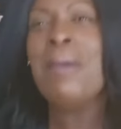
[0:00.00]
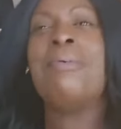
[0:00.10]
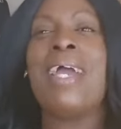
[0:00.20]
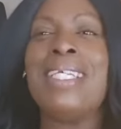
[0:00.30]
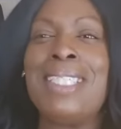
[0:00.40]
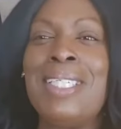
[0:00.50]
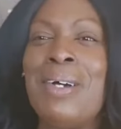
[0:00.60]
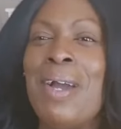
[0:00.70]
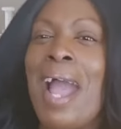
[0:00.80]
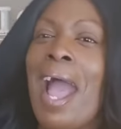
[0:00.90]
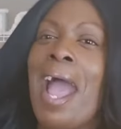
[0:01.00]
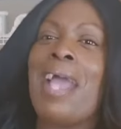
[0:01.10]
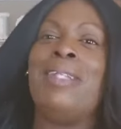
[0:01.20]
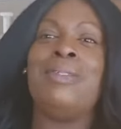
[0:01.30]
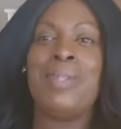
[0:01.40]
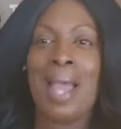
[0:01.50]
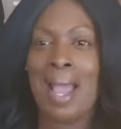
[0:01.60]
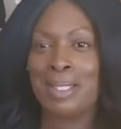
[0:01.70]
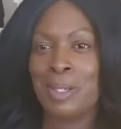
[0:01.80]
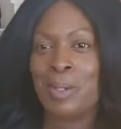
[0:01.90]
Praise the Lord. I do
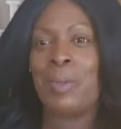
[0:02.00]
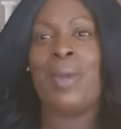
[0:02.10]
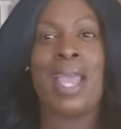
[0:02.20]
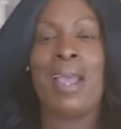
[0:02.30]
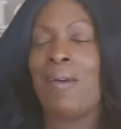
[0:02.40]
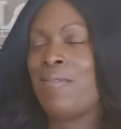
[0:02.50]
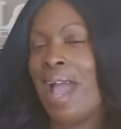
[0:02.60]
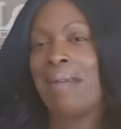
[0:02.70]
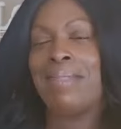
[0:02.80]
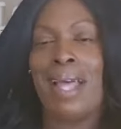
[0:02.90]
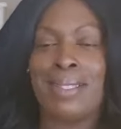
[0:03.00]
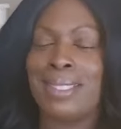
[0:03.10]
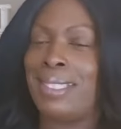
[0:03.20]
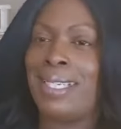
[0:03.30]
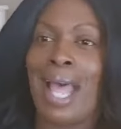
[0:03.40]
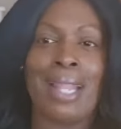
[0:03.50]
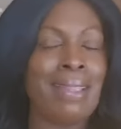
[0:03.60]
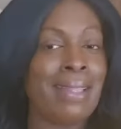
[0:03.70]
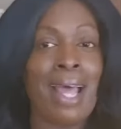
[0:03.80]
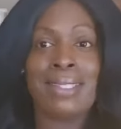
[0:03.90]
not turn away a $5,000,
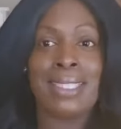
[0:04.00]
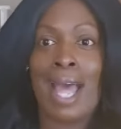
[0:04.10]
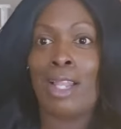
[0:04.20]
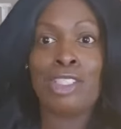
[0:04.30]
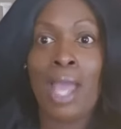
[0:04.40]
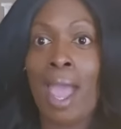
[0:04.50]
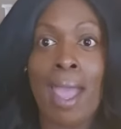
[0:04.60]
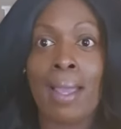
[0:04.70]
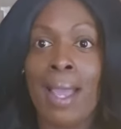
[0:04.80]
$10,000 check.